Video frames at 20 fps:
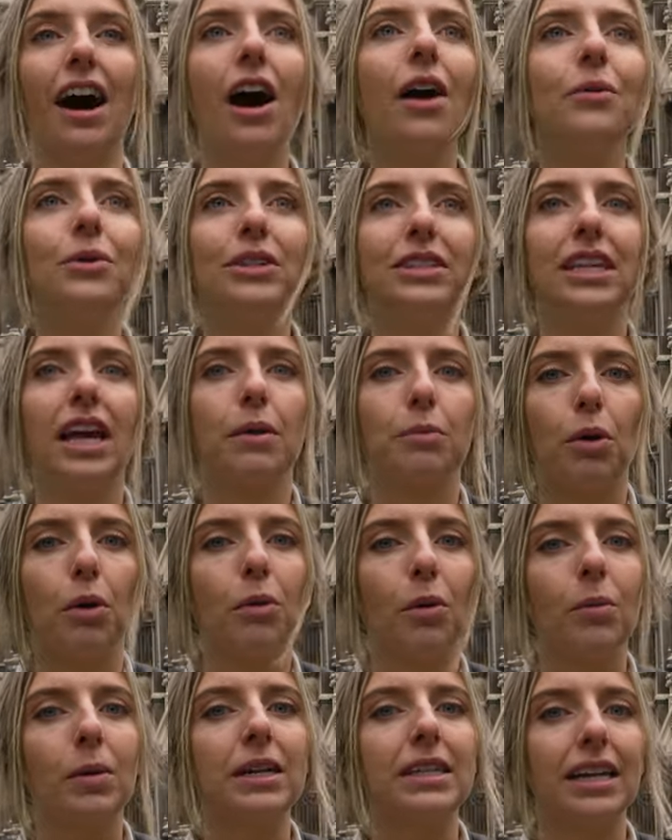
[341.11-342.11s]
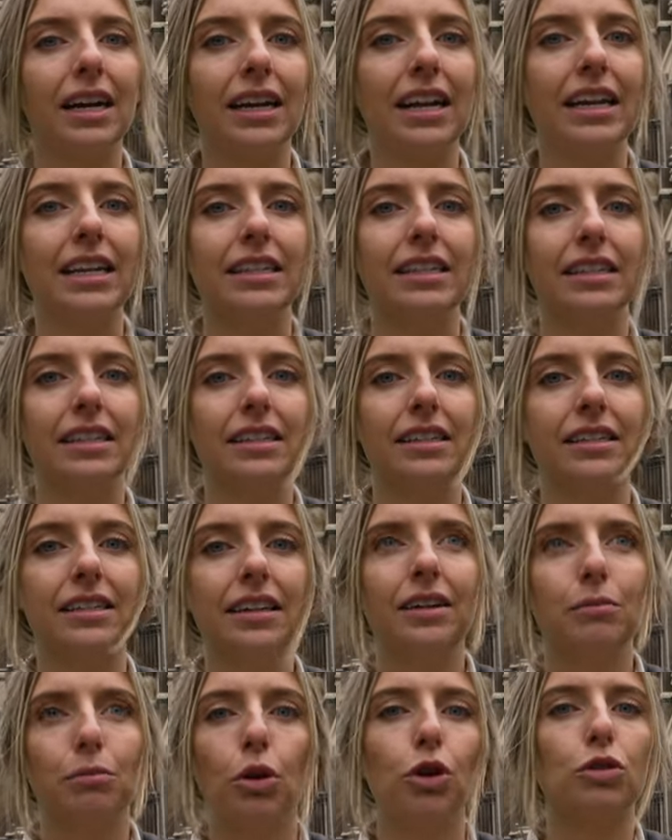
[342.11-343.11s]
I would say probably Dunedin's
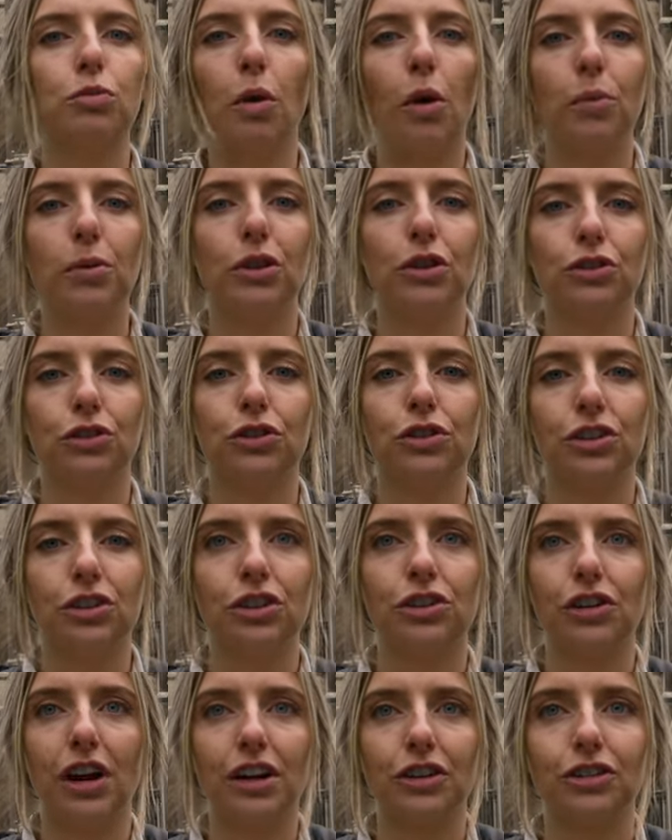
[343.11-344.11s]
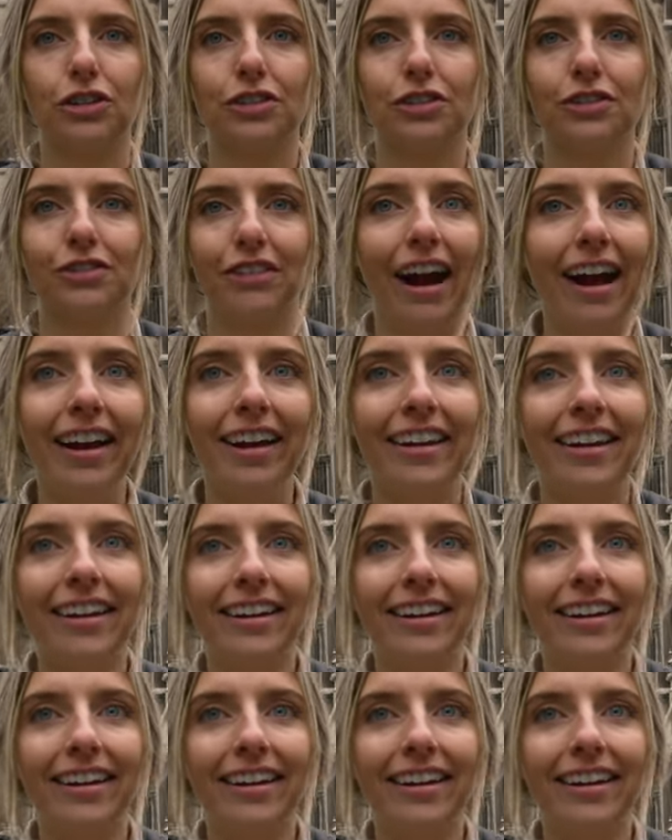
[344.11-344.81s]
most popular tourist attraction, right?